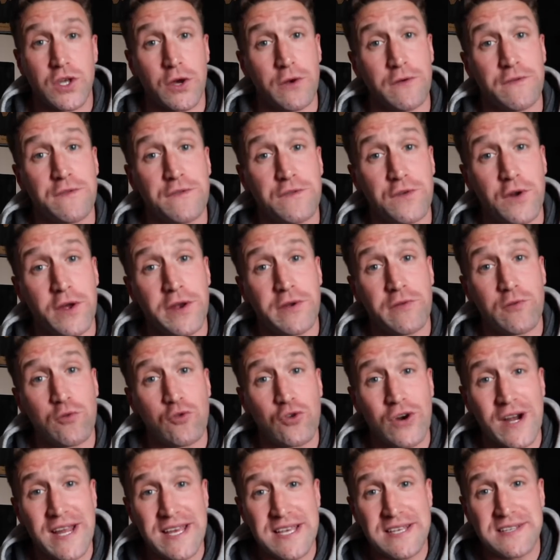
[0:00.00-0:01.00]
So front
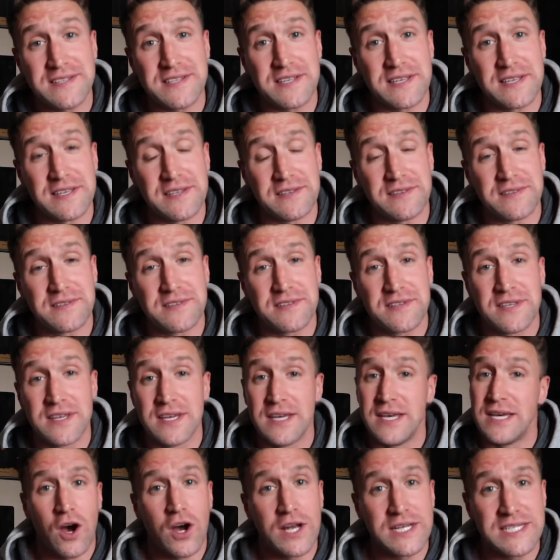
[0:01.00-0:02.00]
raises.
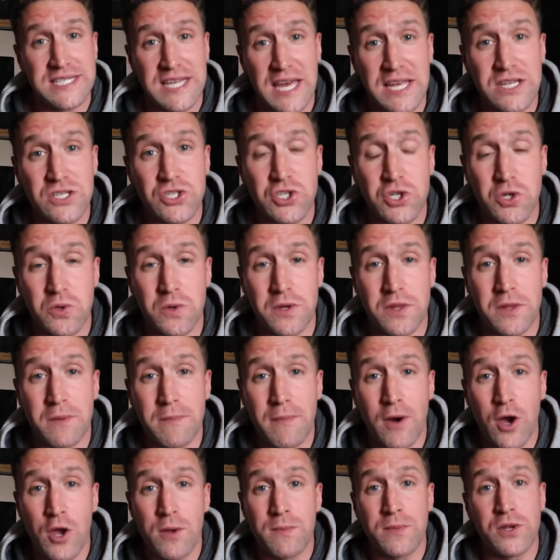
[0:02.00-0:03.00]
I tend to at the
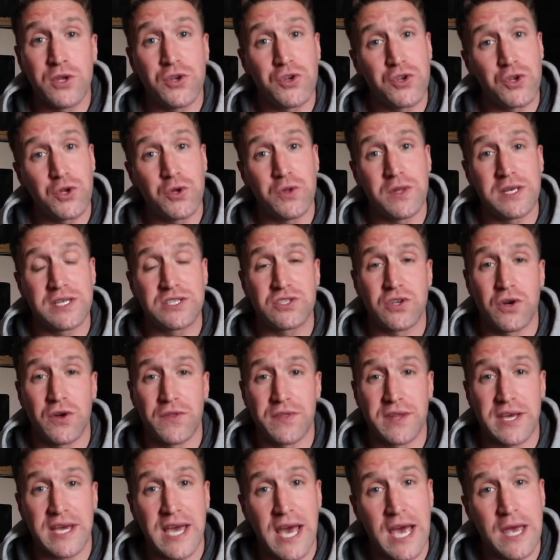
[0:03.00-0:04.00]
moment do this
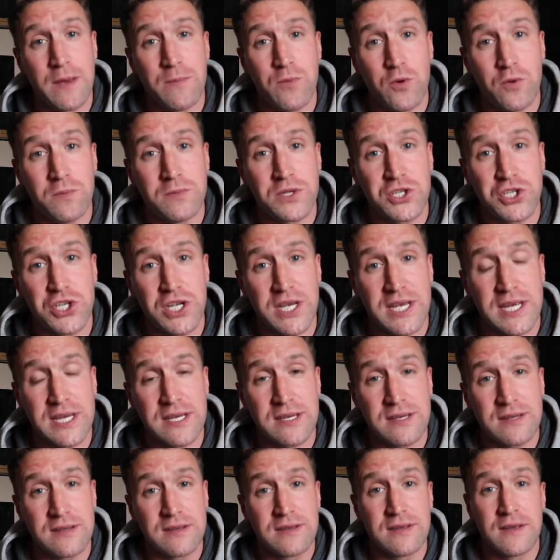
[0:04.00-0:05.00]
on the cable
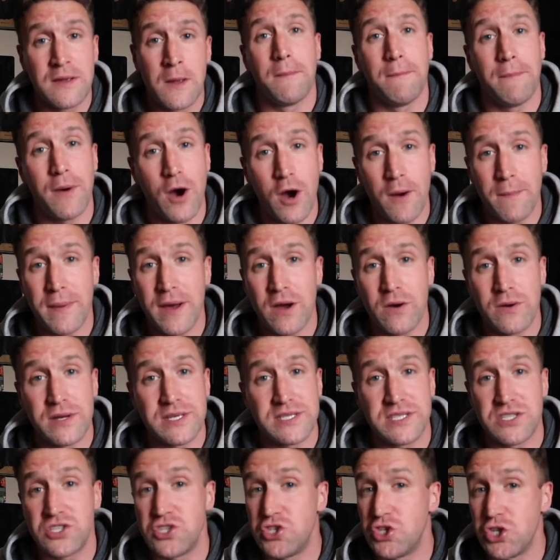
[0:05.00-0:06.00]
machine. Barbell
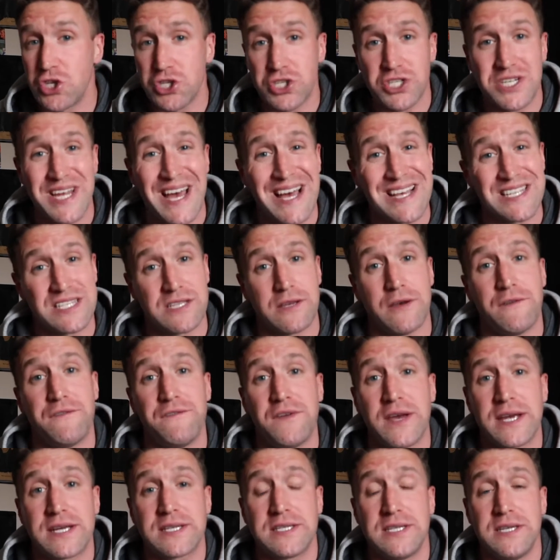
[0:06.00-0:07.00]
is just as
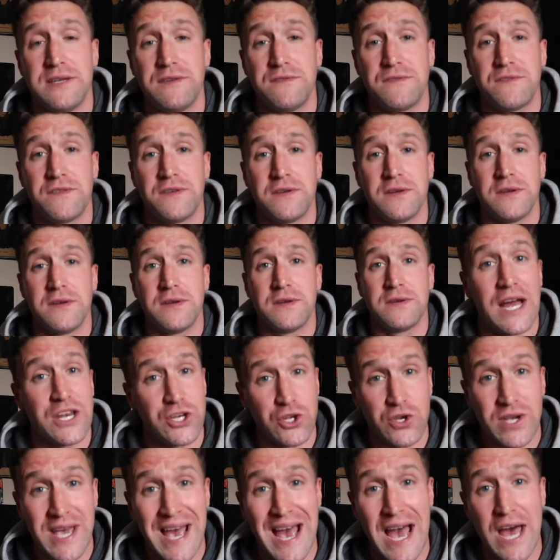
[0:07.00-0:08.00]
effective
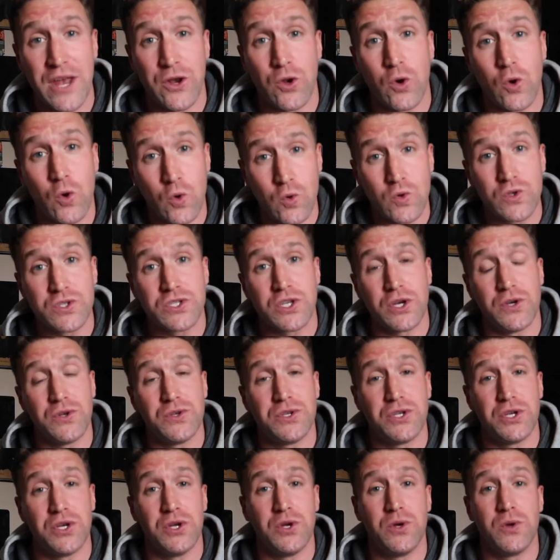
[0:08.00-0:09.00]
and you can also
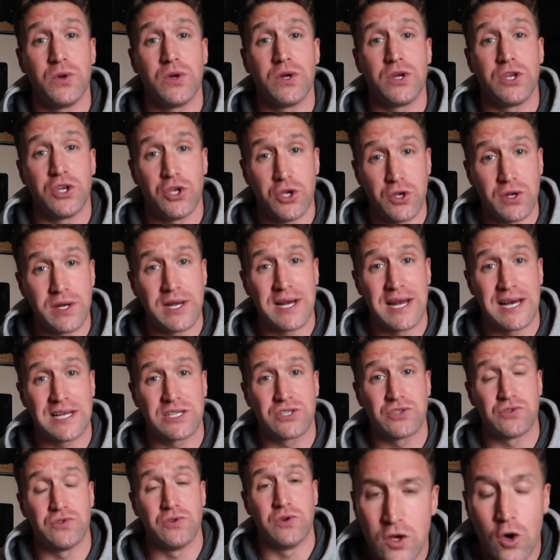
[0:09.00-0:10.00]
do
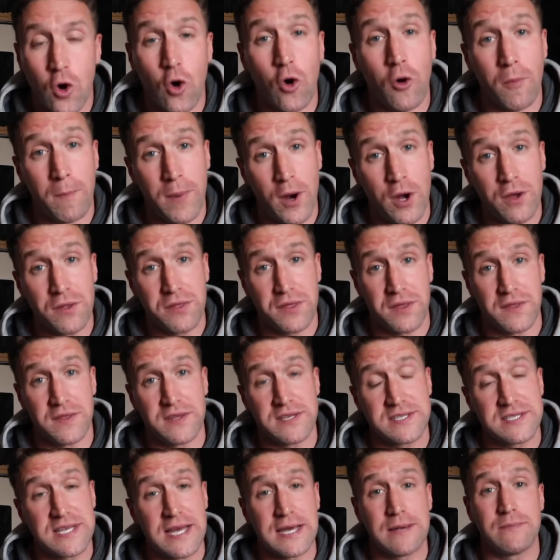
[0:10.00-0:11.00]
unilateral or both at
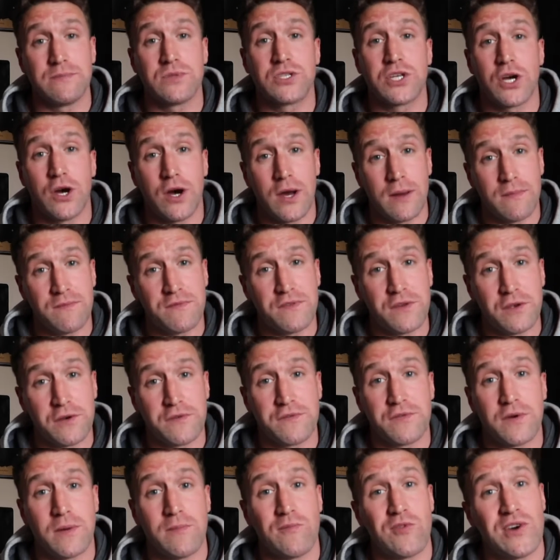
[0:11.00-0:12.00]
the same time for
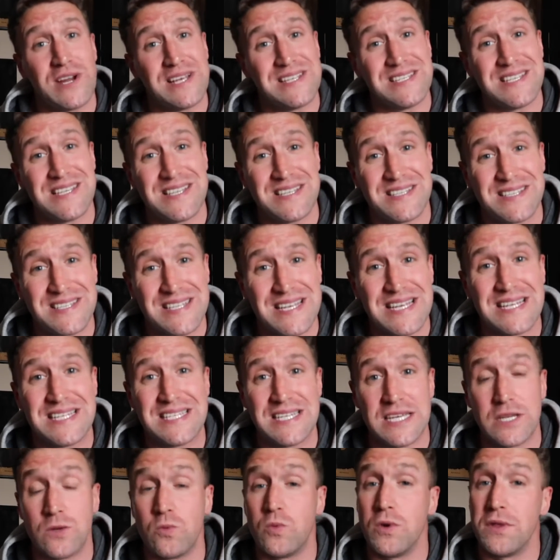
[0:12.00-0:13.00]
your front raises
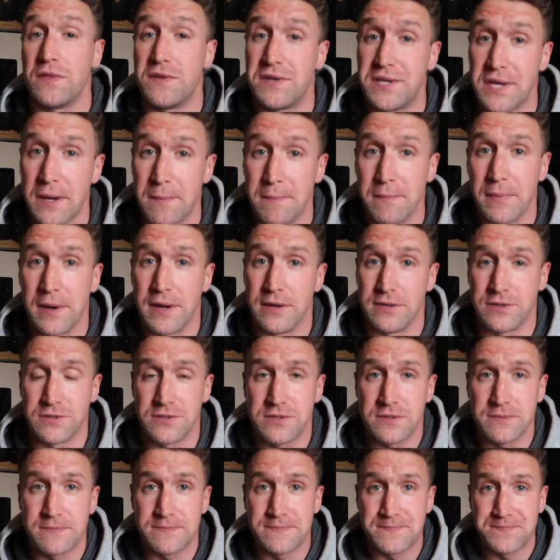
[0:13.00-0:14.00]
seated with
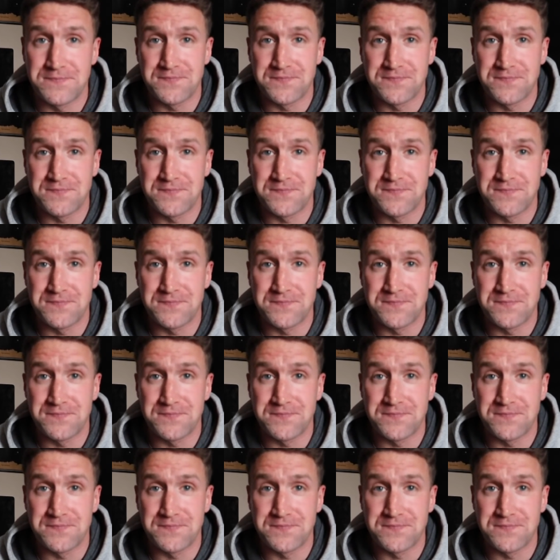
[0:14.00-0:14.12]
dumbbells.